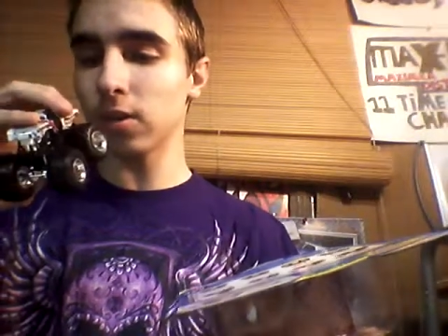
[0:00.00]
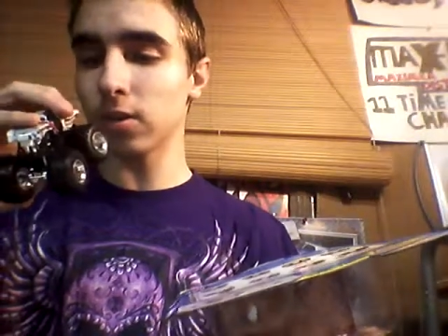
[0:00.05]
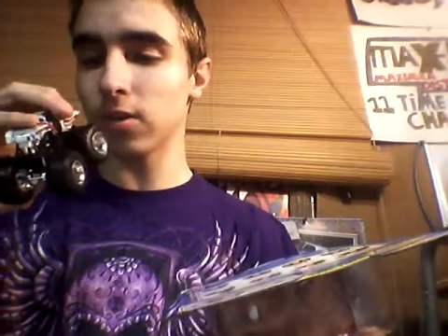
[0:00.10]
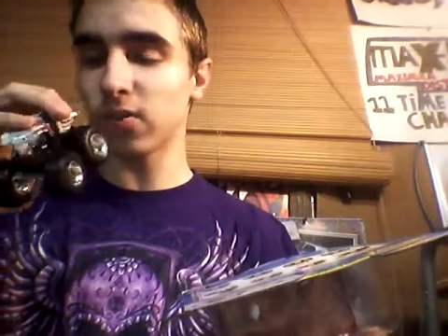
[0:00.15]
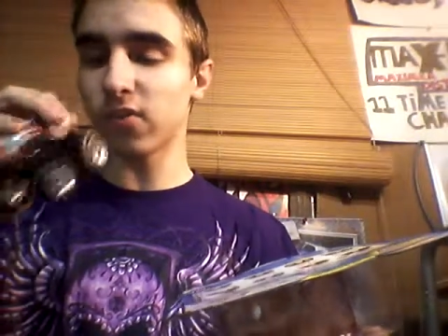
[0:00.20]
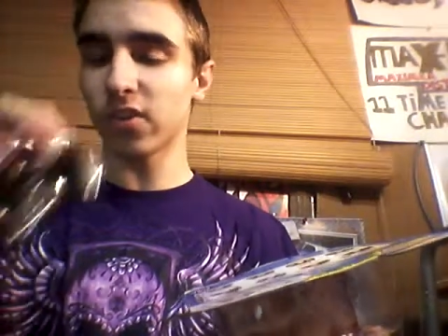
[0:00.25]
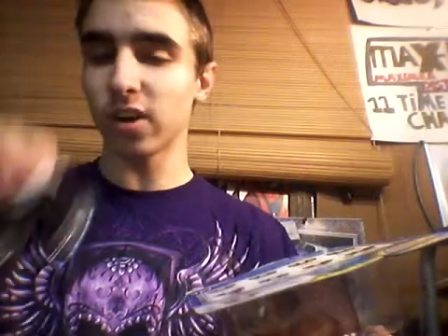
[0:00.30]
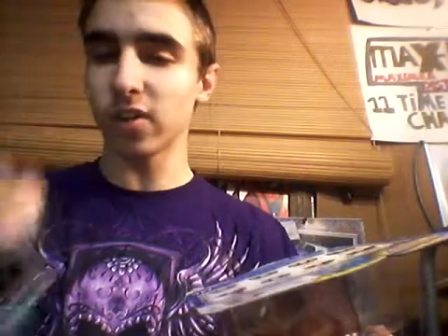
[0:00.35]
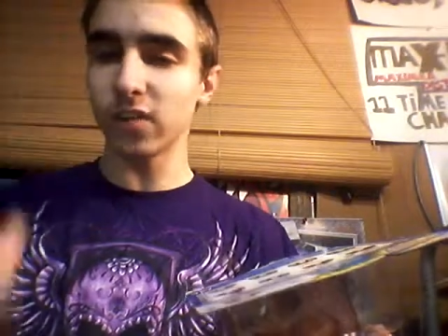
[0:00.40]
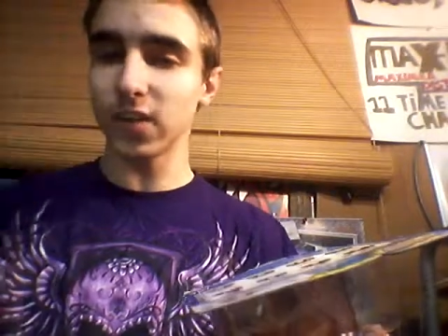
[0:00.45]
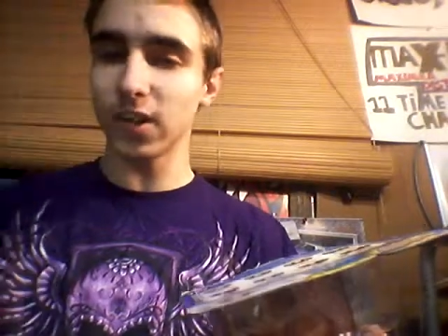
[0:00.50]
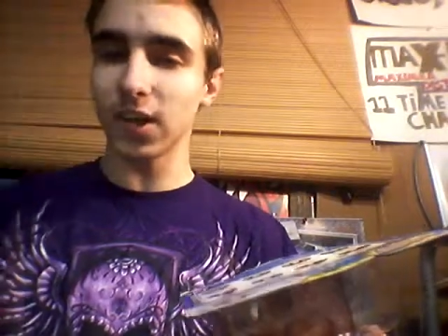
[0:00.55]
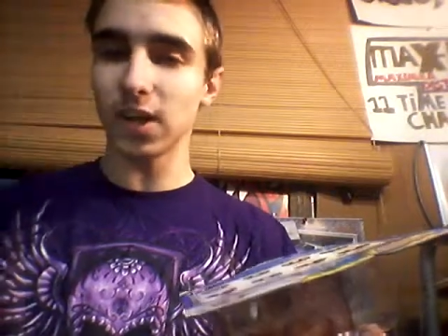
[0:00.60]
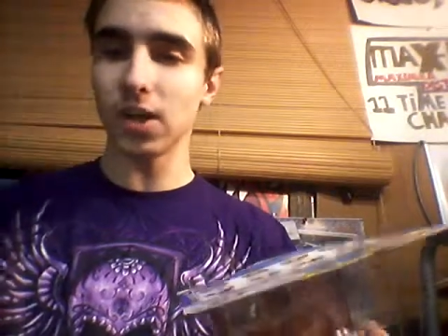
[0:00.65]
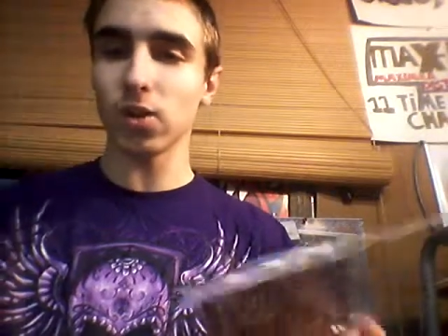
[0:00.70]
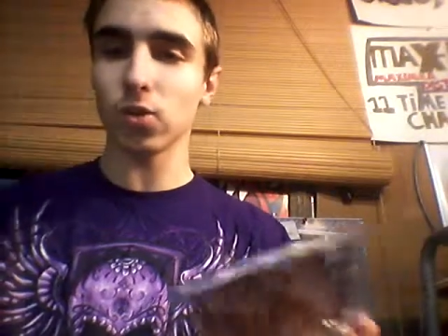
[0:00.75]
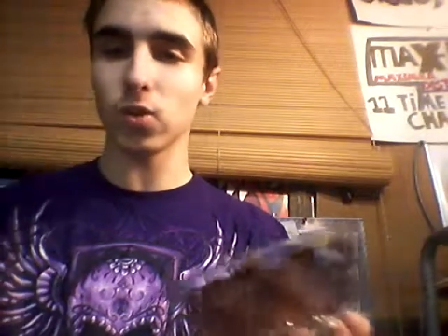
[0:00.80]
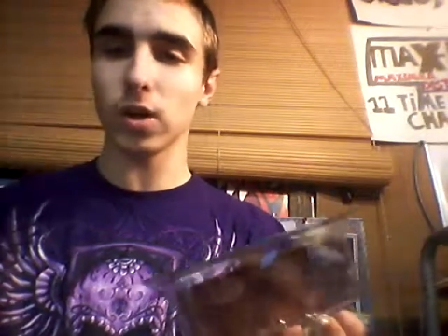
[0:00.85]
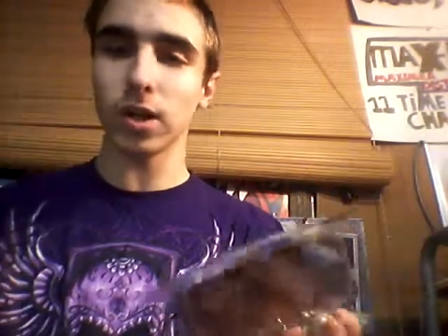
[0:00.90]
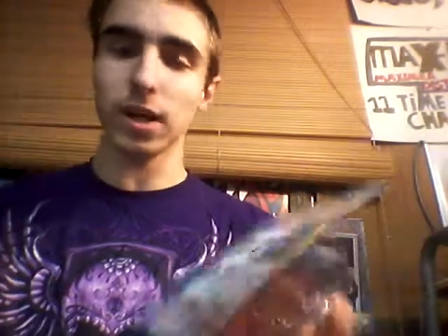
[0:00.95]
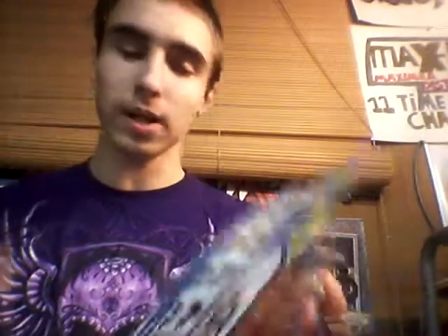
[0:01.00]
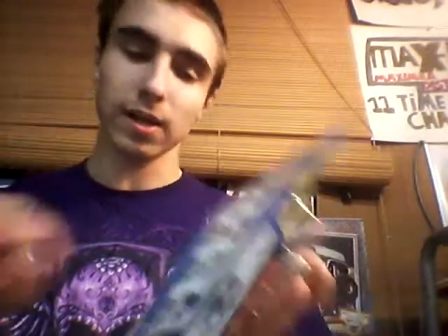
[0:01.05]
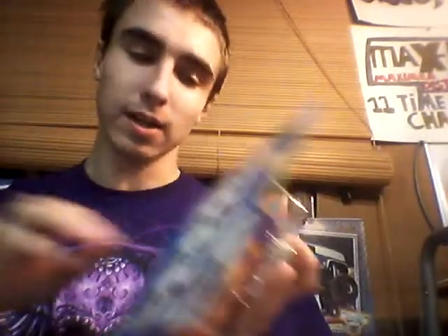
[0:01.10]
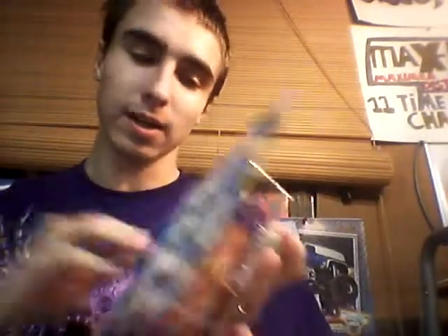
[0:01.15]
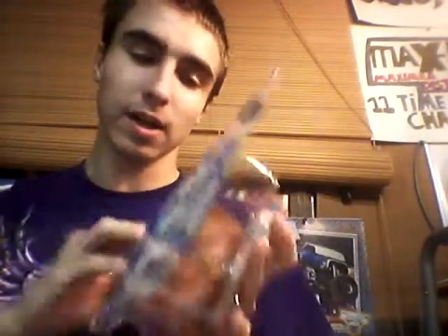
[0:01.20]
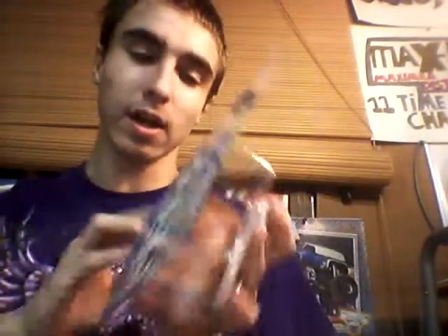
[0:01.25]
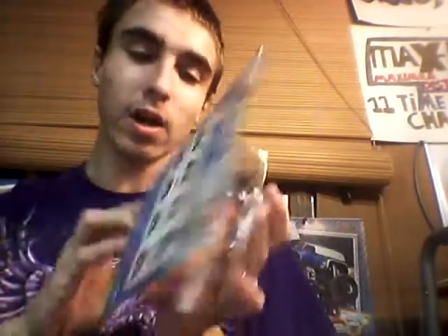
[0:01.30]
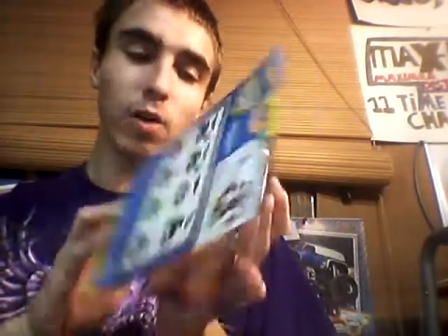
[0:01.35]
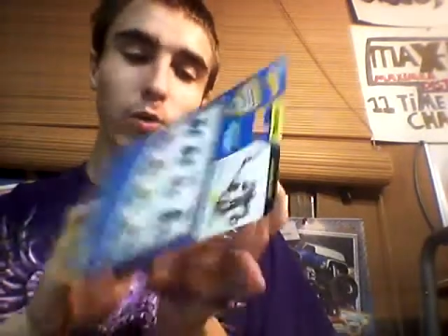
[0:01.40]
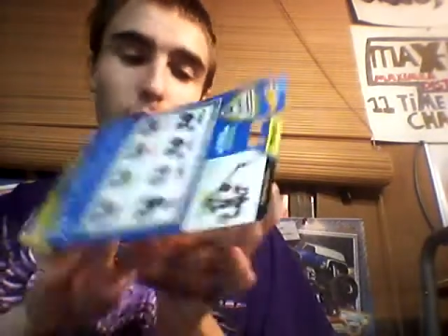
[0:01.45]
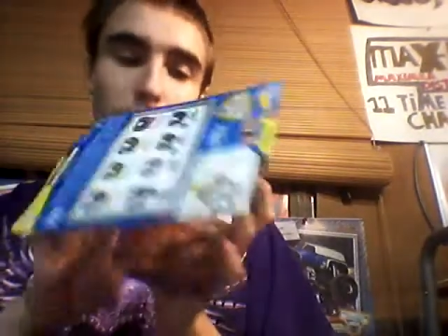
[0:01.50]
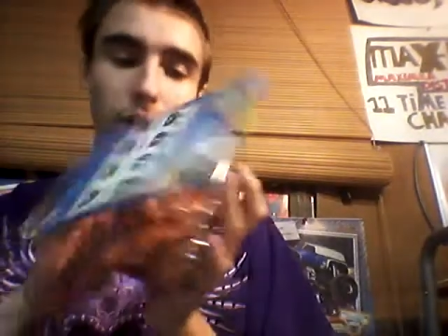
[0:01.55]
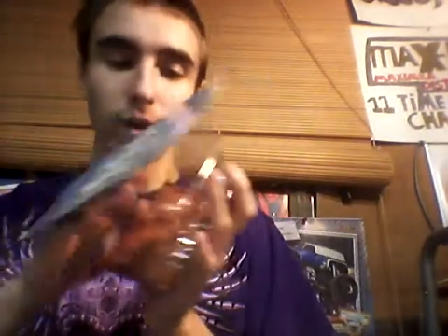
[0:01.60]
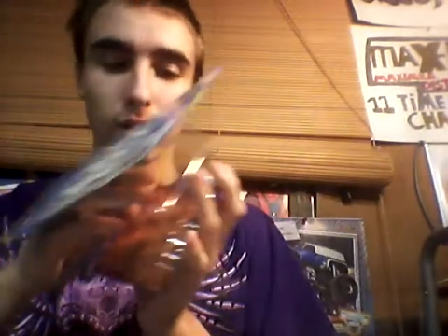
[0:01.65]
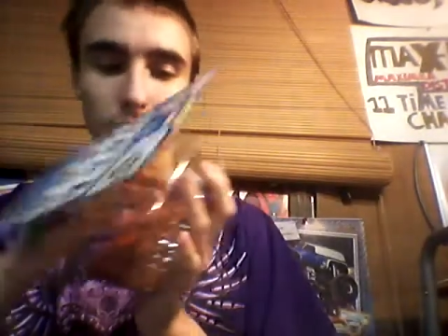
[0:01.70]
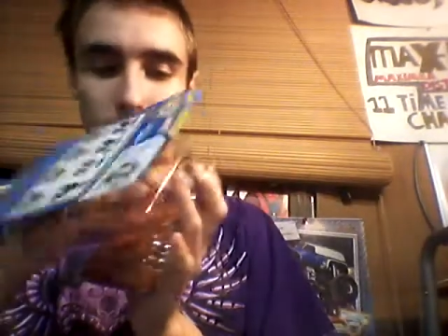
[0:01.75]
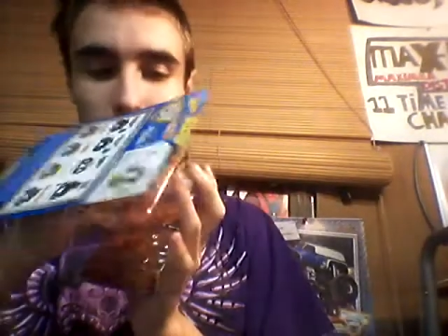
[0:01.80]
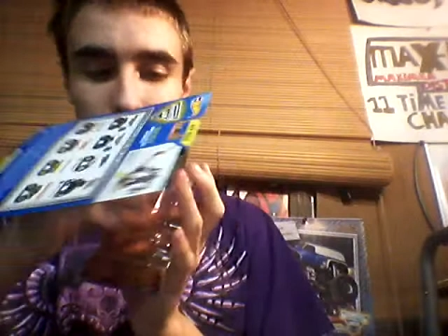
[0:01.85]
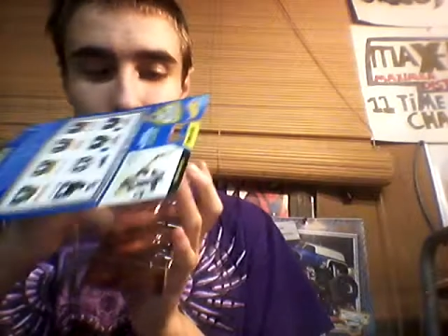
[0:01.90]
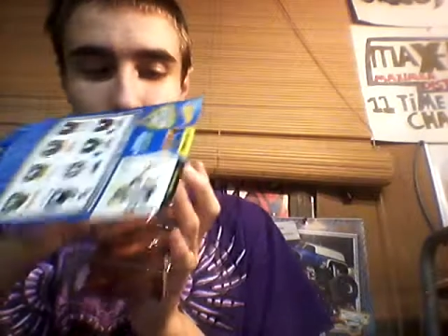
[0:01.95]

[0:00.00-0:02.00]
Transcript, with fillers: on the front of it. Okay. Oh well.